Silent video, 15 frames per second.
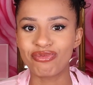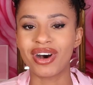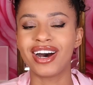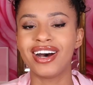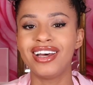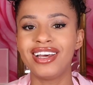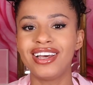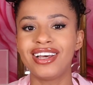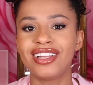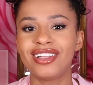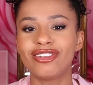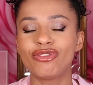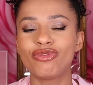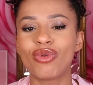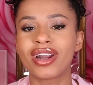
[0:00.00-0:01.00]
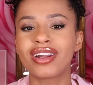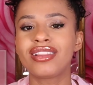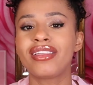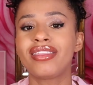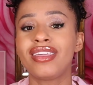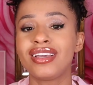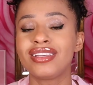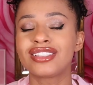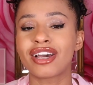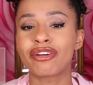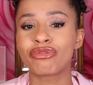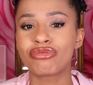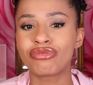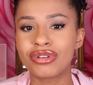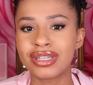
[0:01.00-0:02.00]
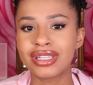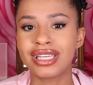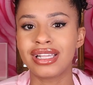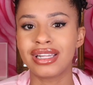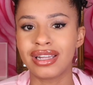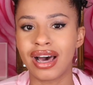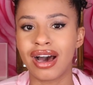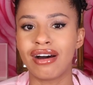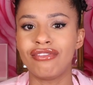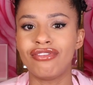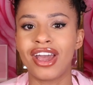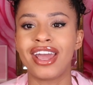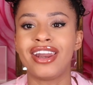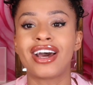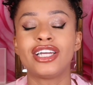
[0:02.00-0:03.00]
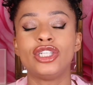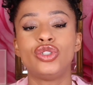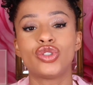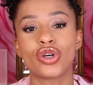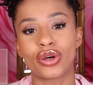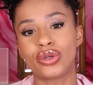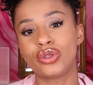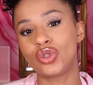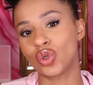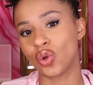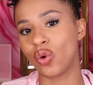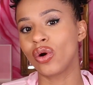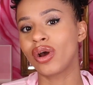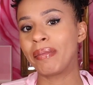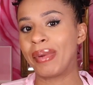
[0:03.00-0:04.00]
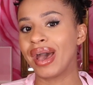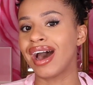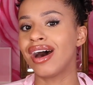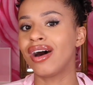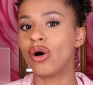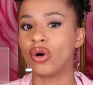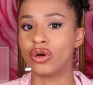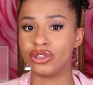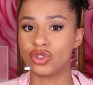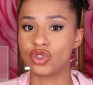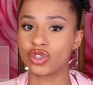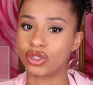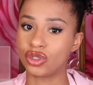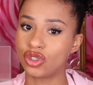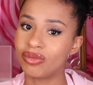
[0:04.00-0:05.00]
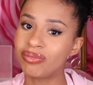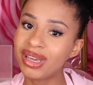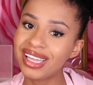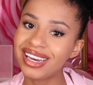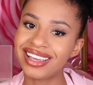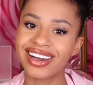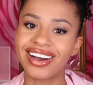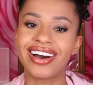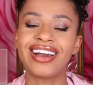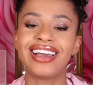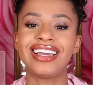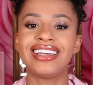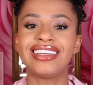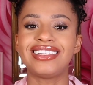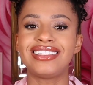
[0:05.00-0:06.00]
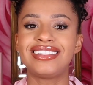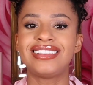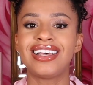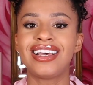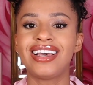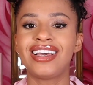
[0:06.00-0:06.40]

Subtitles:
But one of the things I really love and I don't talk about on social media is,